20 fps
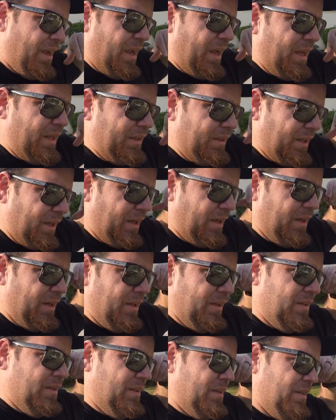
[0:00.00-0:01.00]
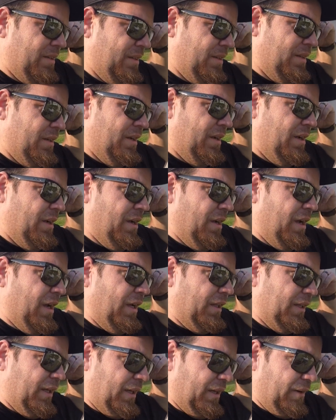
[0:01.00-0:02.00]
And
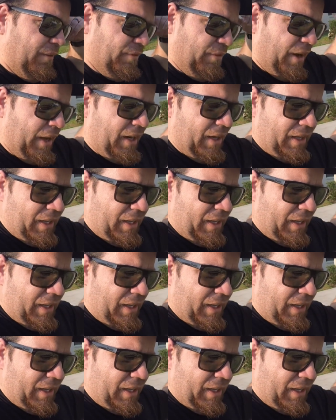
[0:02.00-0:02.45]
then finally, I